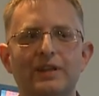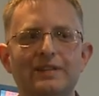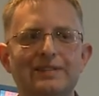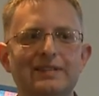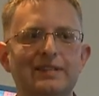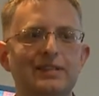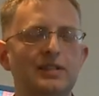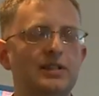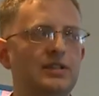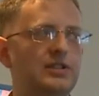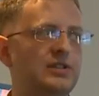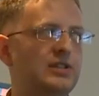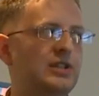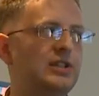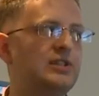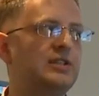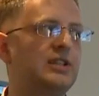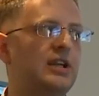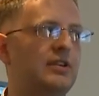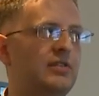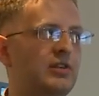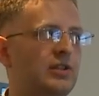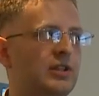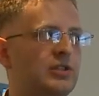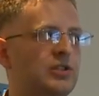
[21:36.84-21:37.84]
Breast
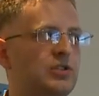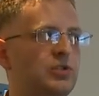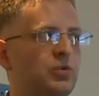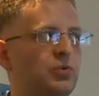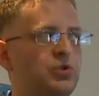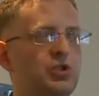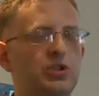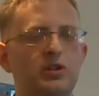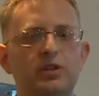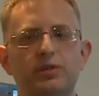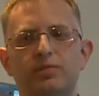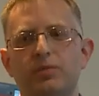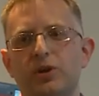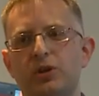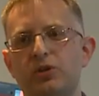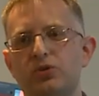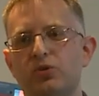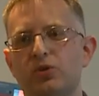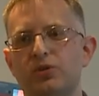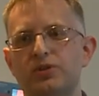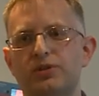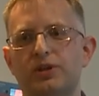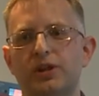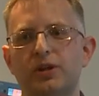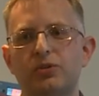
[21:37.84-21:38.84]
tissues are concerned,
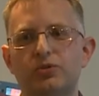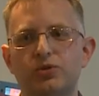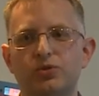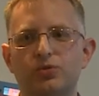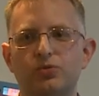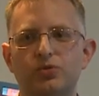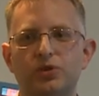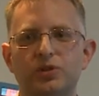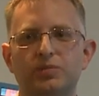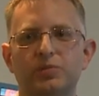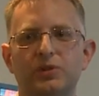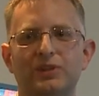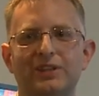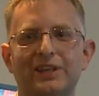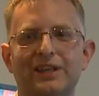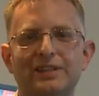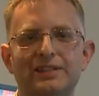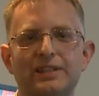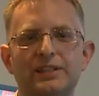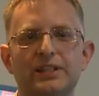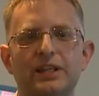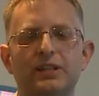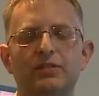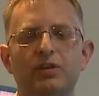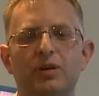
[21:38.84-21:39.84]
uh, which is
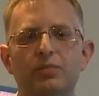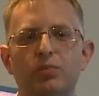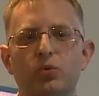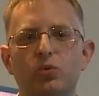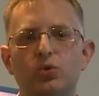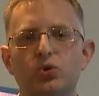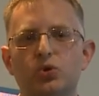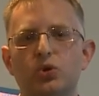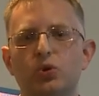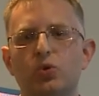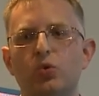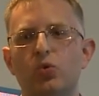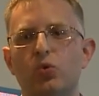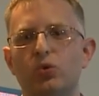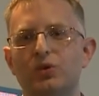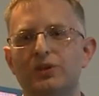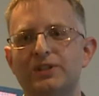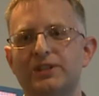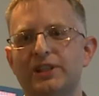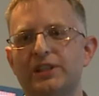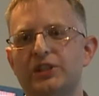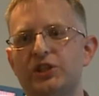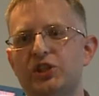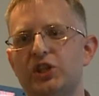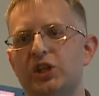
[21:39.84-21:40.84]
especially relevant
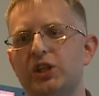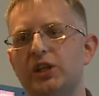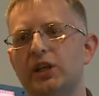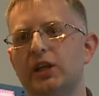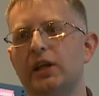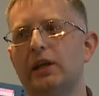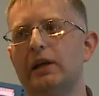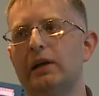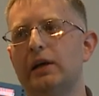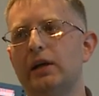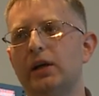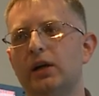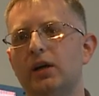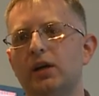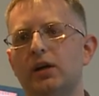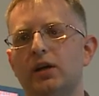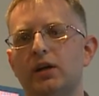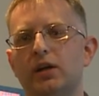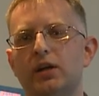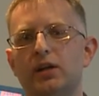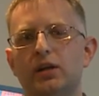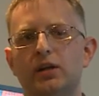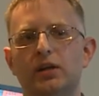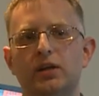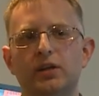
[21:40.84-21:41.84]
after
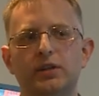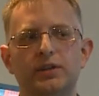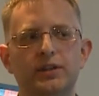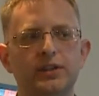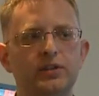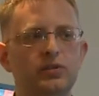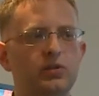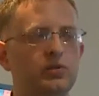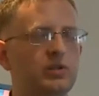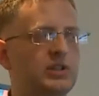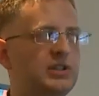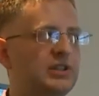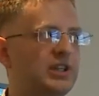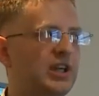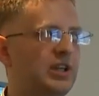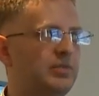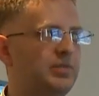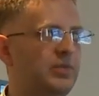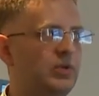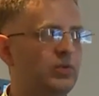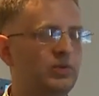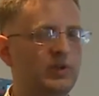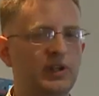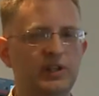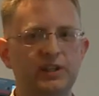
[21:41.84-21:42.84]
reconstructive
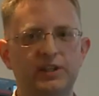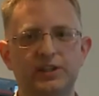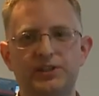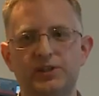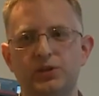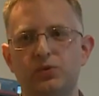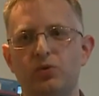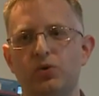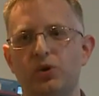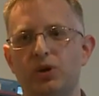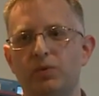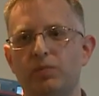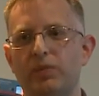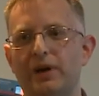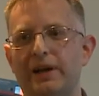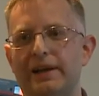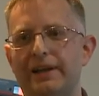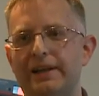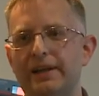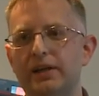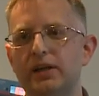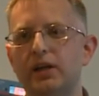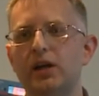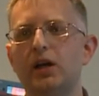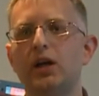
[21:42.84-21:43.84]
plastic surgery,
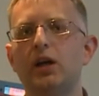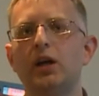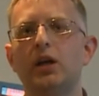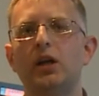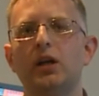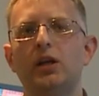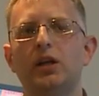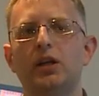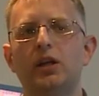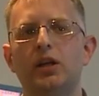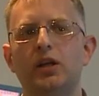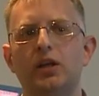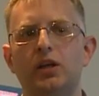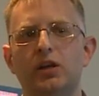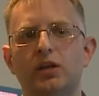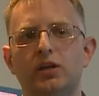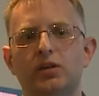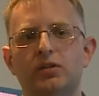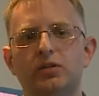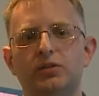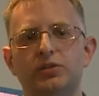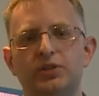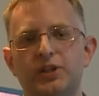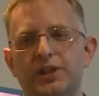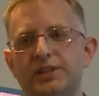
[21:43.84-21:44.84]
and we
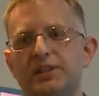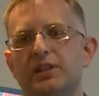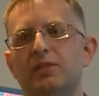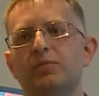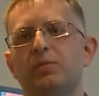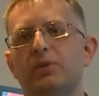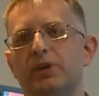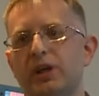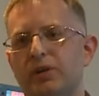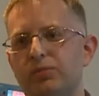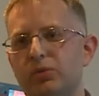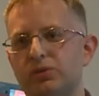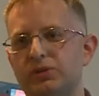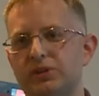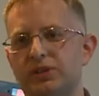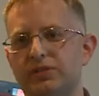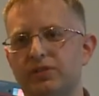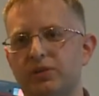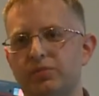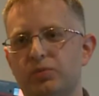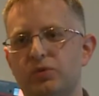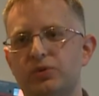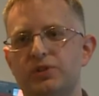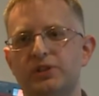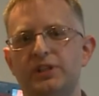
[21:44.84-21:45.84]
should take
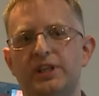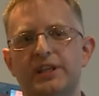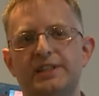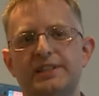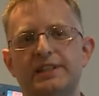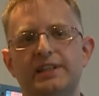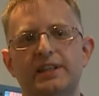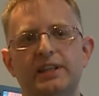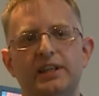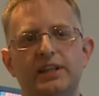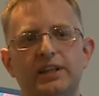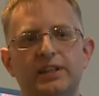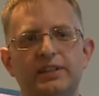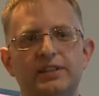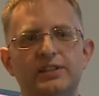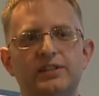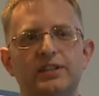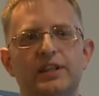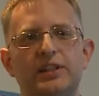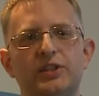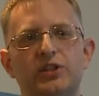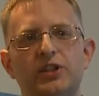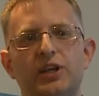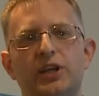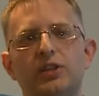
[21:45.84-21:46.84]
uh, double
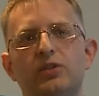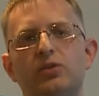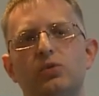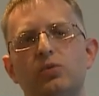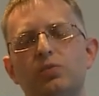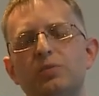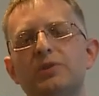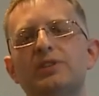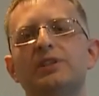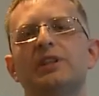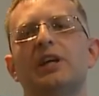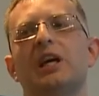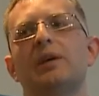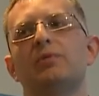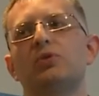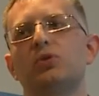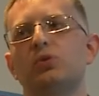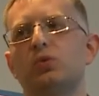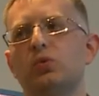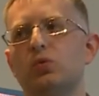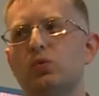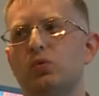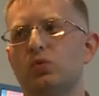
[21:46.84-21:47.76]
precautions